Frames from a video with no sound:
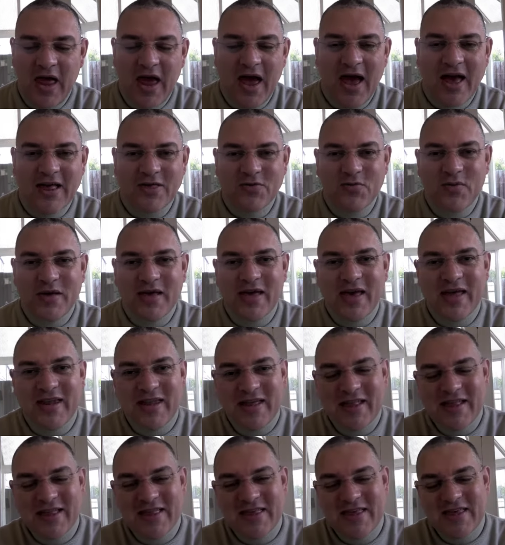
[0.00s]
as we get
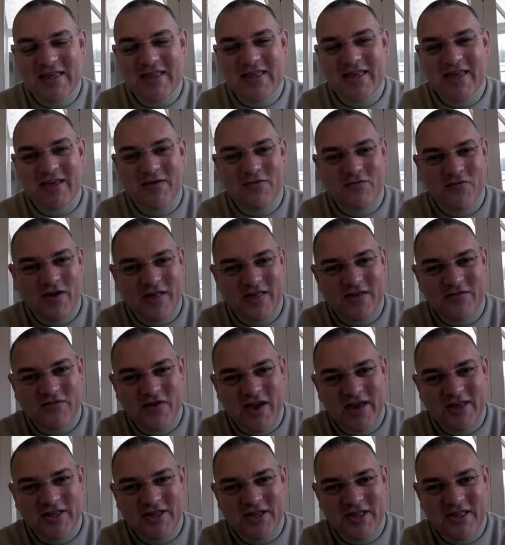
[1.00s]
into the
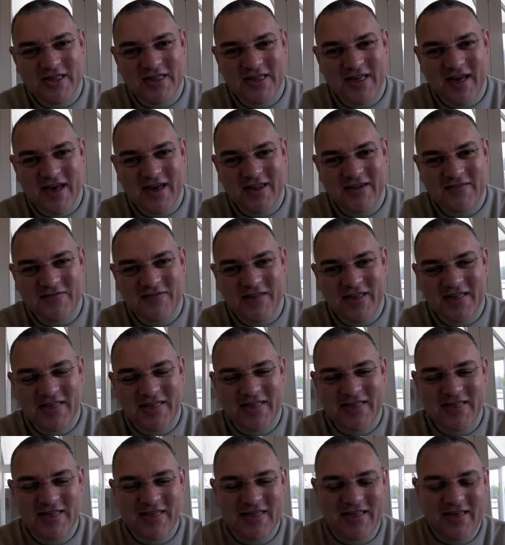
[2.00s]
resurrection side of
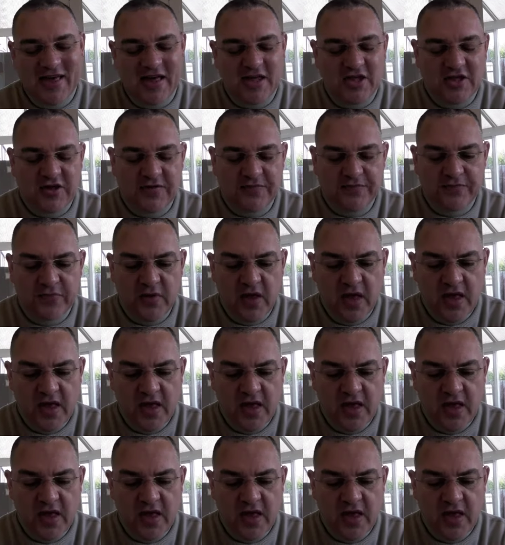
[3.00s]
this discussion.